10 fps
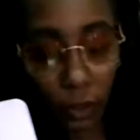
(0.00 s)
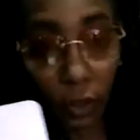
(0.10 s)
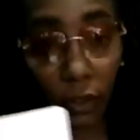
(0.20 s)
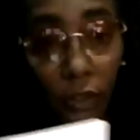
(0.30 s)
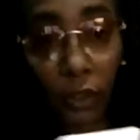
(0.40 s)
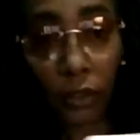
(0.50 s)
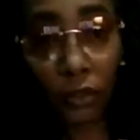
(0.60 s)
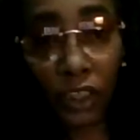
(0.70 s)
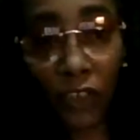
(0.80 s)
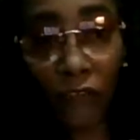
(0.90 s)
You're
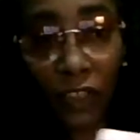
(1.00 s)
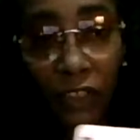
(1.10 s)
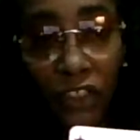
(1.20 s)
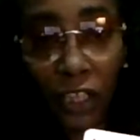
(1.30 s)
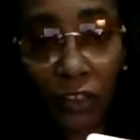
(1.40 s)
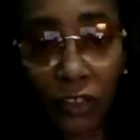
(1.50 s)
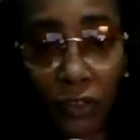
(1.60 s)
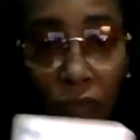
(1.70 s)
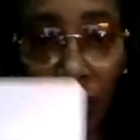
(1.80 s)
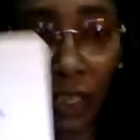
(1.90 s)
definitely a child of the
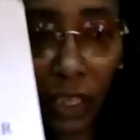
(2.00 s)
divine.